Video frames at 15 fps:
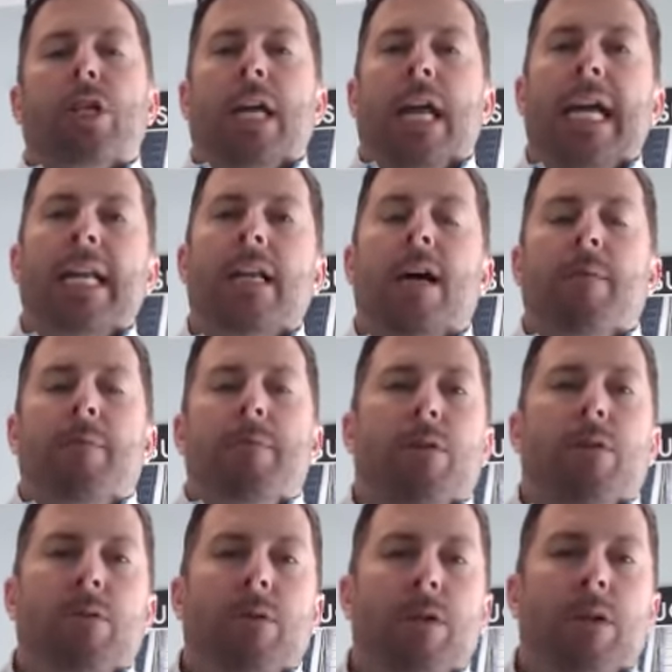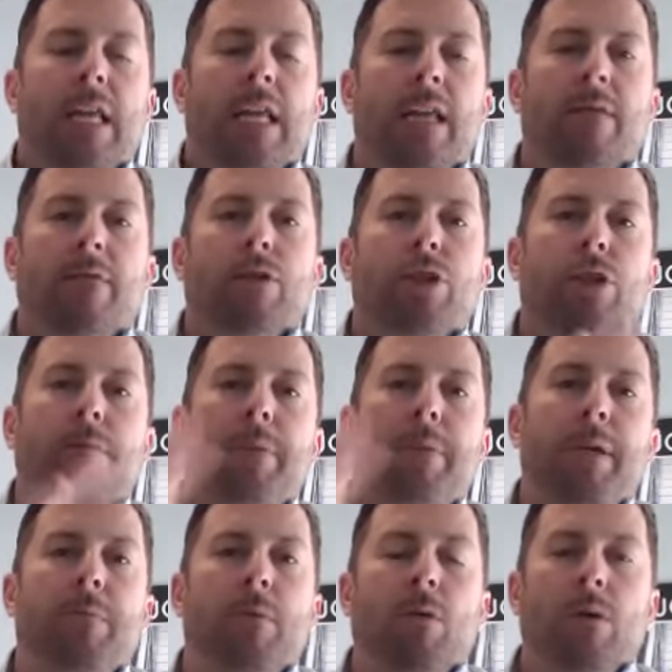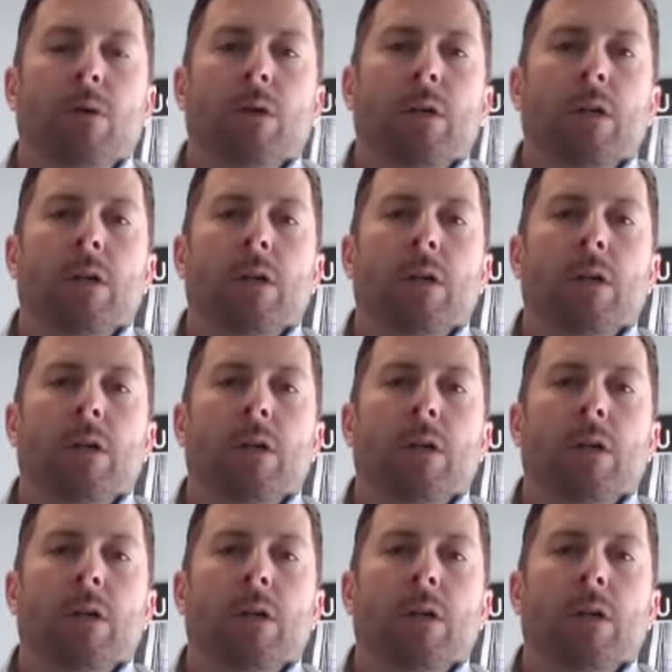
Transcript: KW, I leverage the people.